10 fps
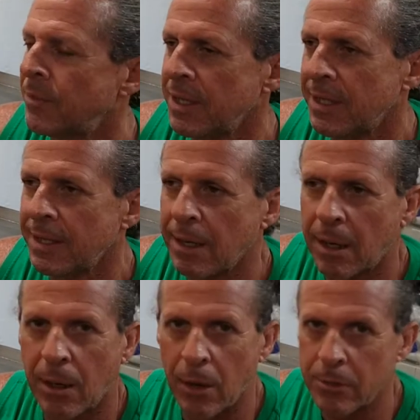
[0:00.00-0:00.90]
the
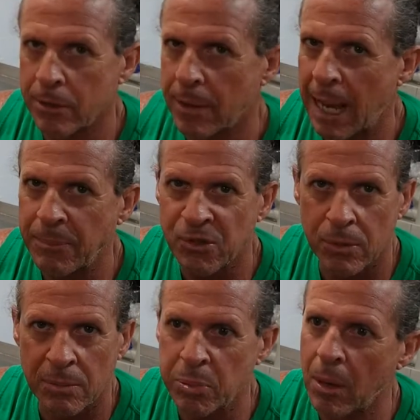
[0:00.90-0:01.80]
owner
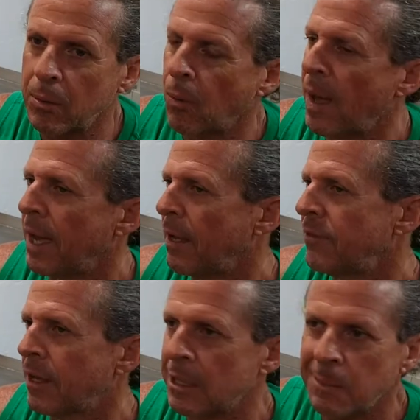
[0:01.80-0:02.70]
absolutely blown away,
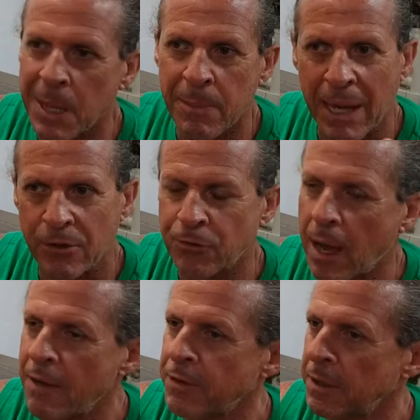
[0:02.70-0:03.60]
telling me about
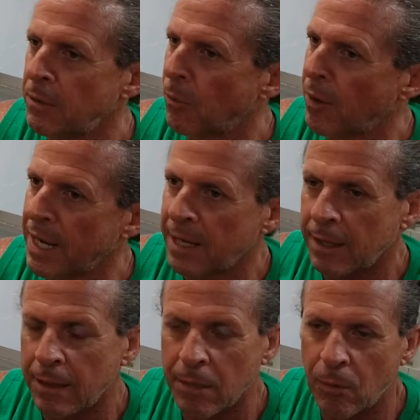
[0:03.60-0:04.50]
driving in the rain,
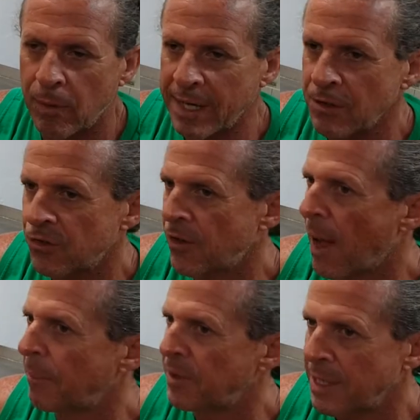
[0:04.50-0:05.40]
and then the rain
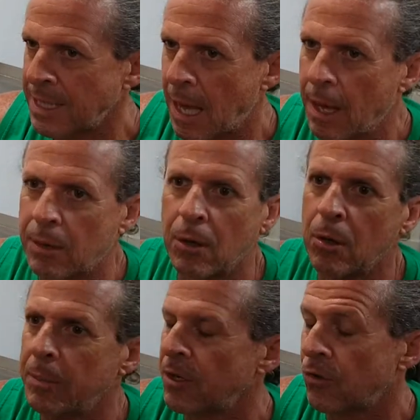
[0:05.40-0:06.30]
stopped and he got
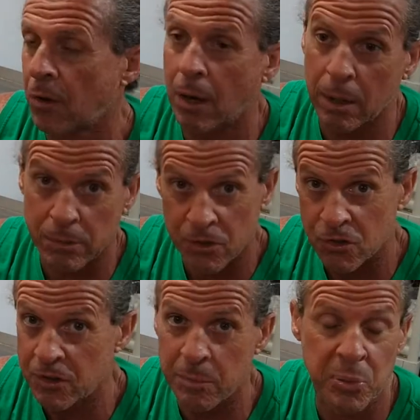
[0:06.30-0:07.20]
home and his car was
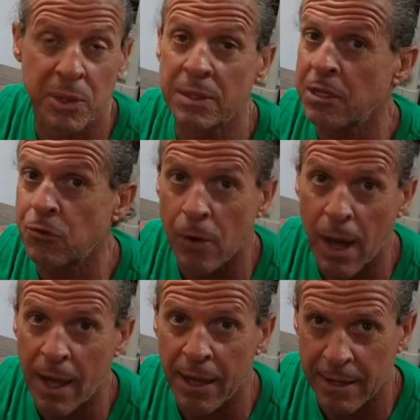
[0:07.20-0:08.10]
just completely
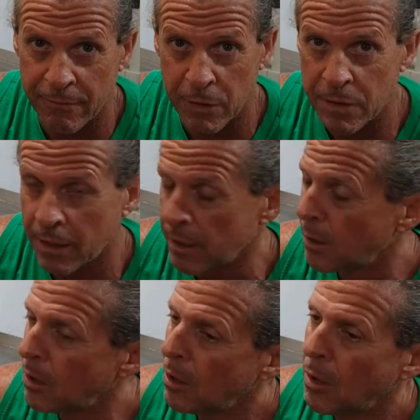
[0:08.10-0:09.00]
dry and everything.
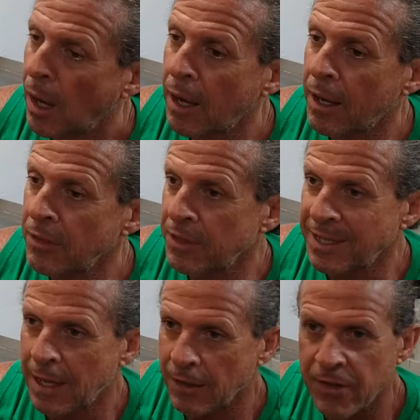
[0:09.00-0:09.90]

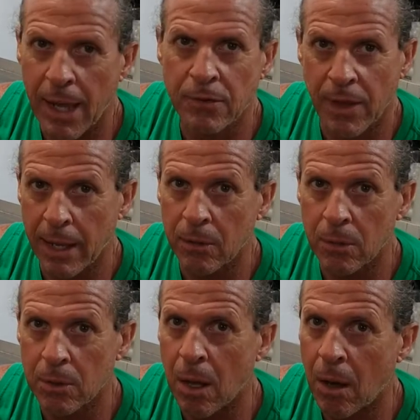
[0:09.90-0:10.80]
The contact
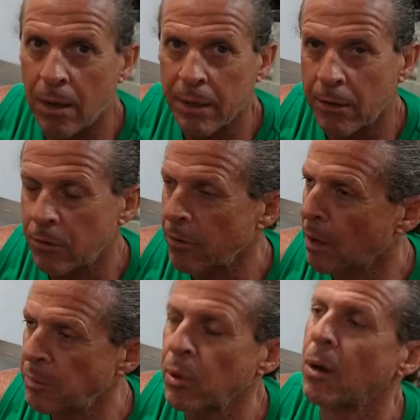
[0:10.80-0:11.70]
angle on
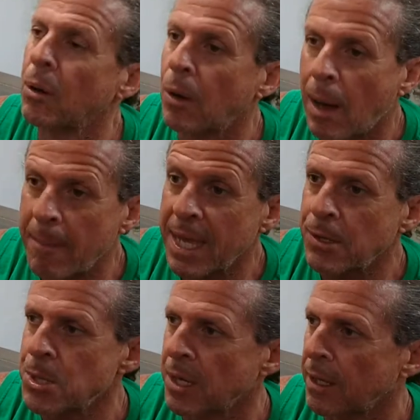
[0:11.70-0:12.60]
Underdog Pro,
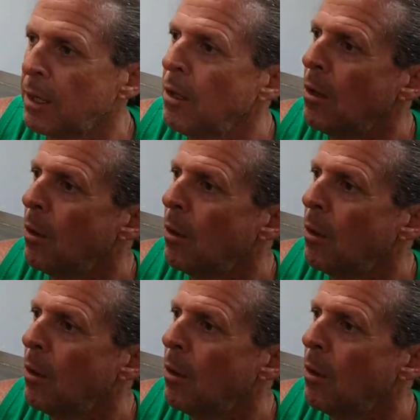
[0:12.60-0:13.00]
amazing.